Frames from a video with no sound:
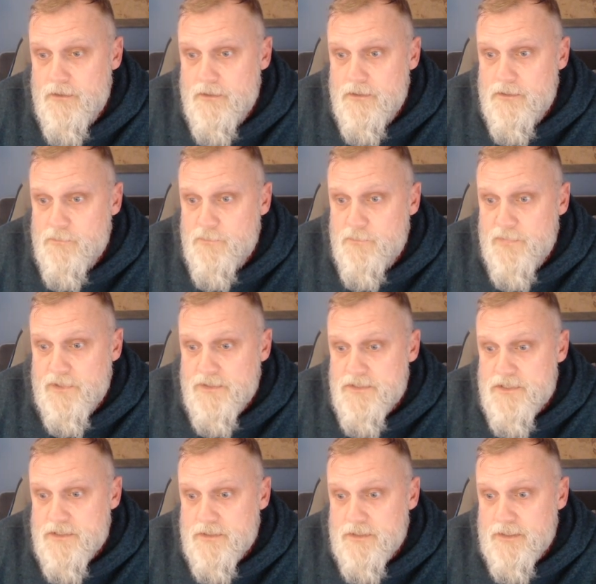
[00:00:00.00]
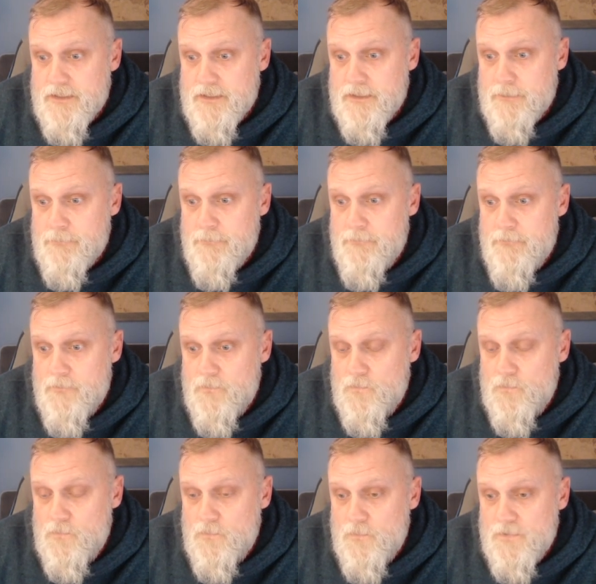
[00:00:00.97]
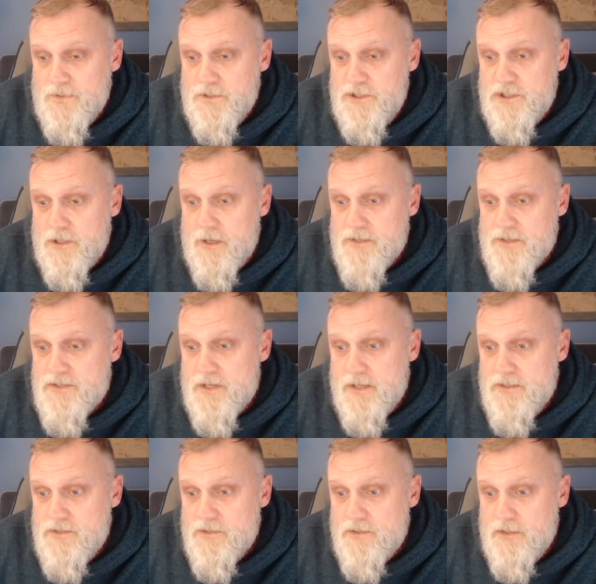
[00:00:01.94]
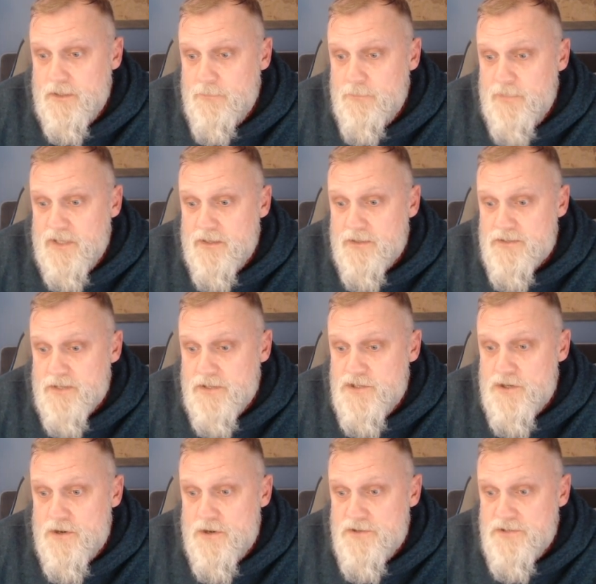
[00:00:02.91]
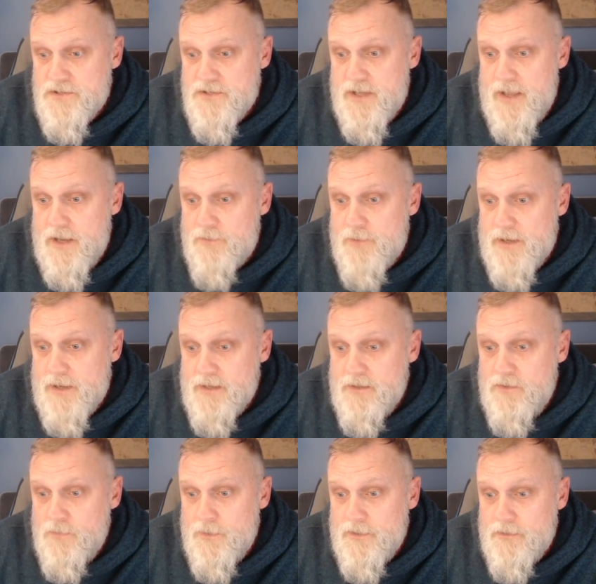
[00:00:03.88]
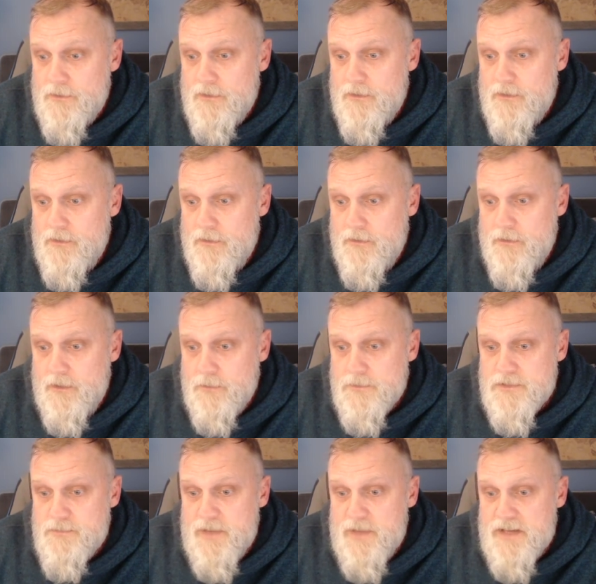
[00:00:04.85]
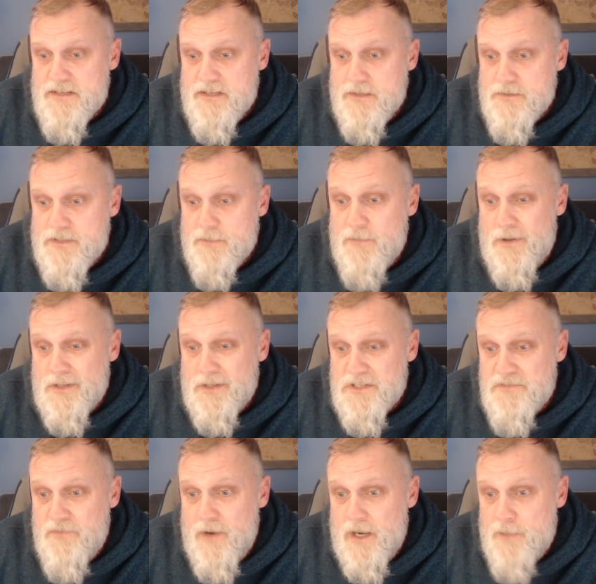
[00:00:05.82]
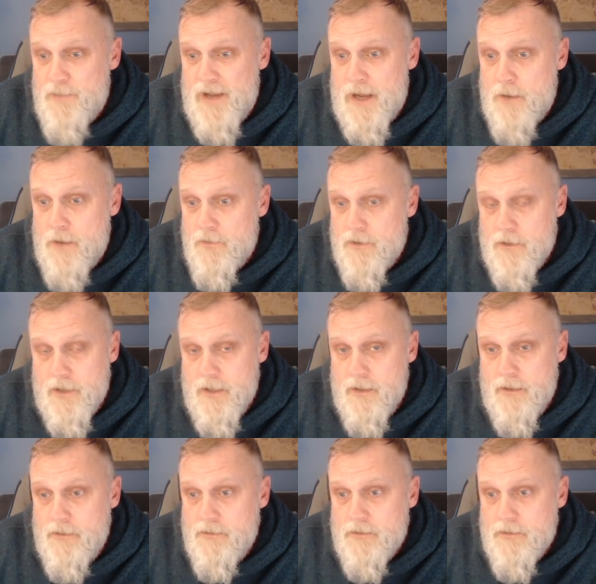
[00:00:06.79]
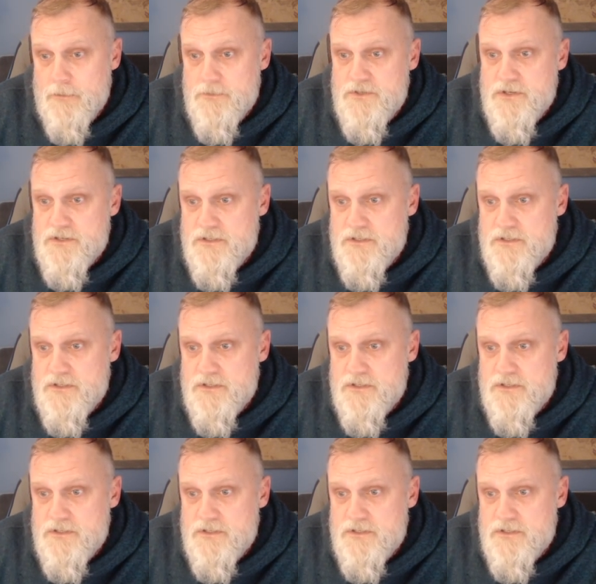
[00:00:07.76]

But with the shots I took, and because I charged a tank right into it, it was basically used up all its firepower, and it was just